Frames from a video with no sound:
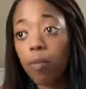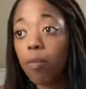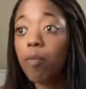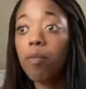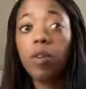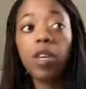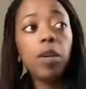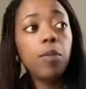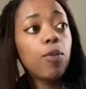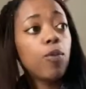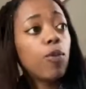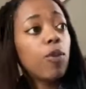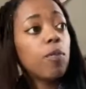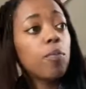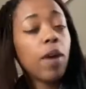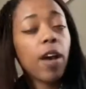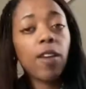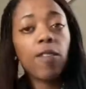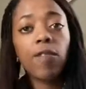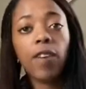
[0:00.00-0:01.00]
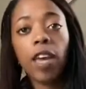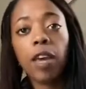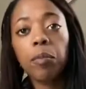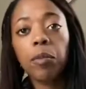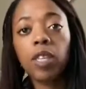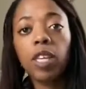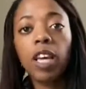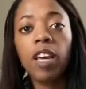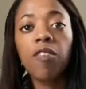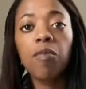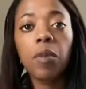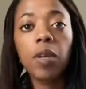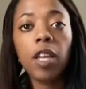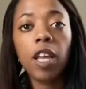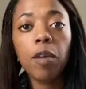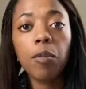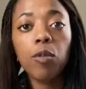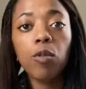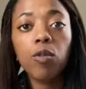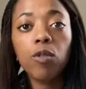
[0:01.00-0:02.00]
people in my family have been
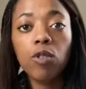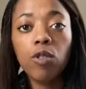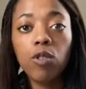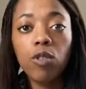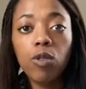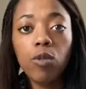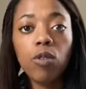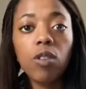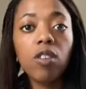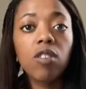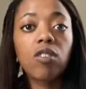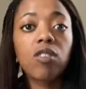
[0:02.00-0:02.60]
able to do this.